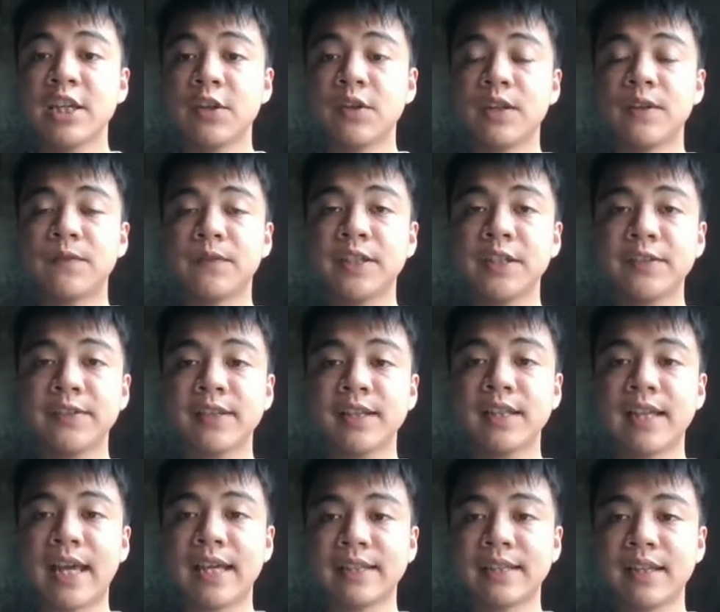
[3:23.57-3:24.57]

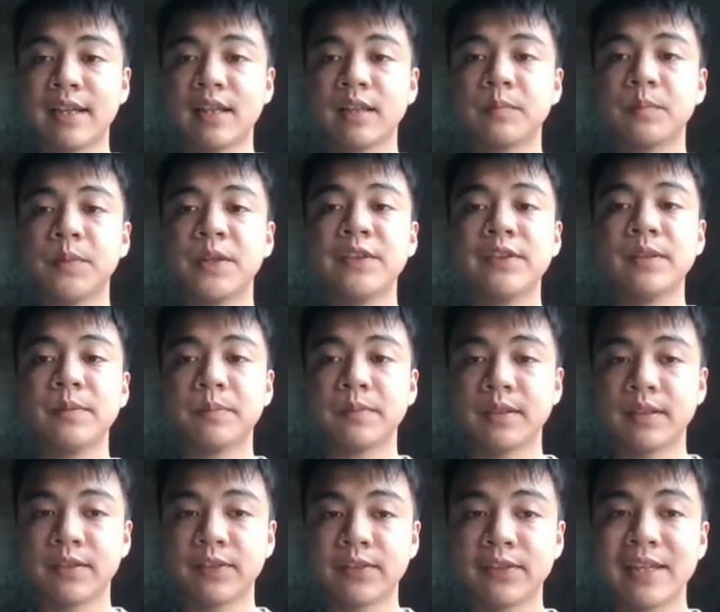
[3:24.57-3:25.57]
universal ethical
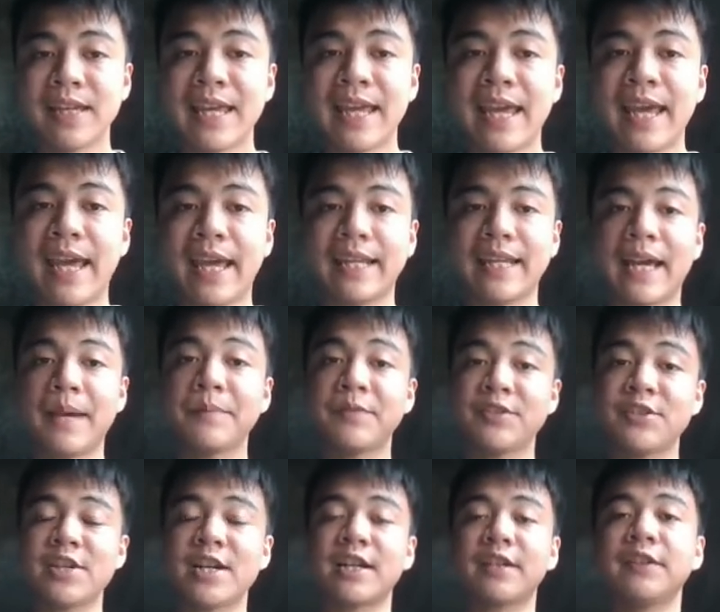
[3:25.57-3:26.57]
principles and
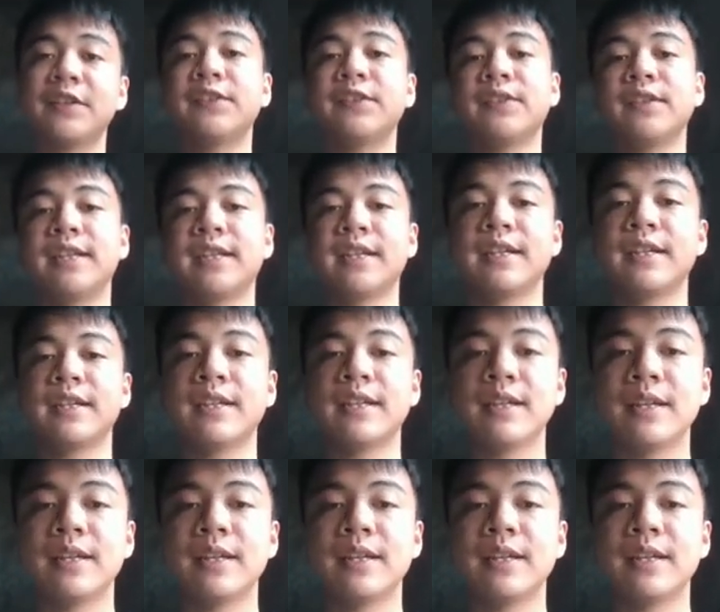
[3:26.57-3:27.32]
abstract reasoning.